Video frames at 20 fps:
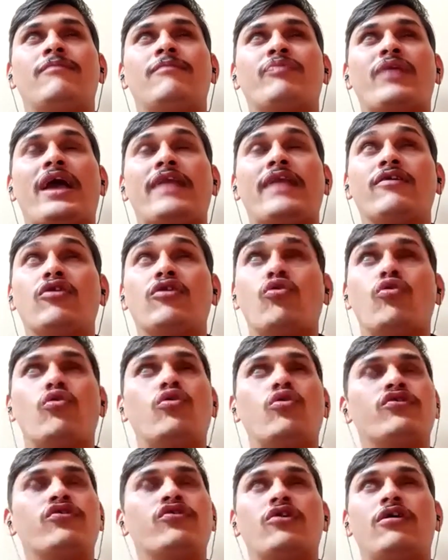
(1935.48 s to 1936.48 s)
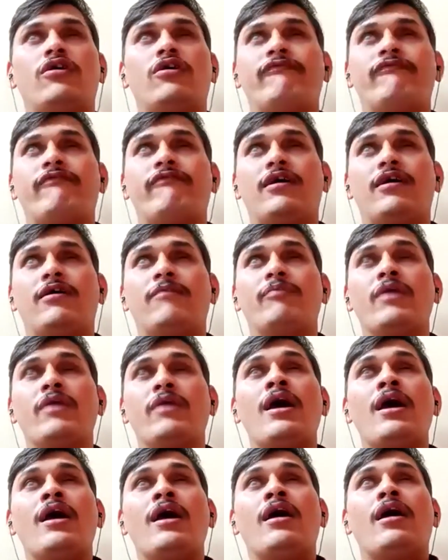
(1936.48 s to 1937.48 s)
as a co-host of
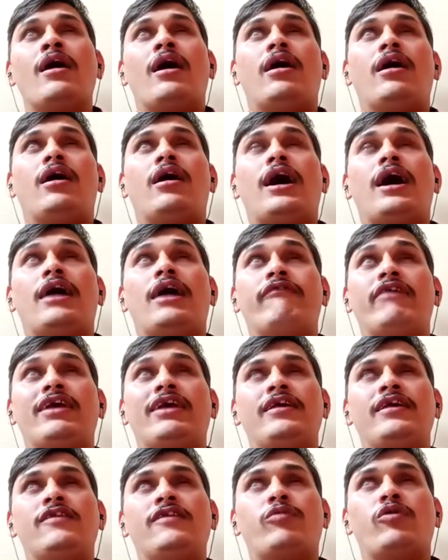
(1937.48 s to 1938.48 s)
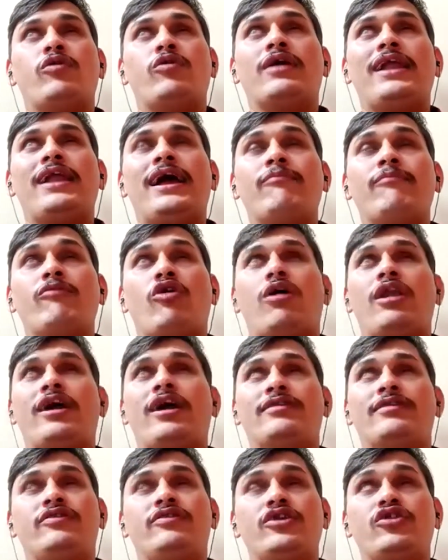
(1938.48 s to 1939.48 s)
awareness program called
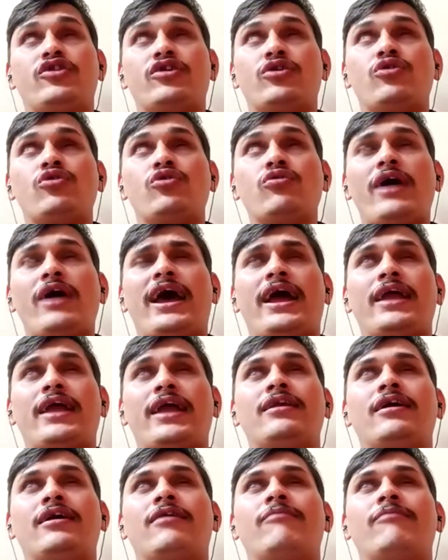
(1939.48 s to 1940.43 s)
Antachakshu, and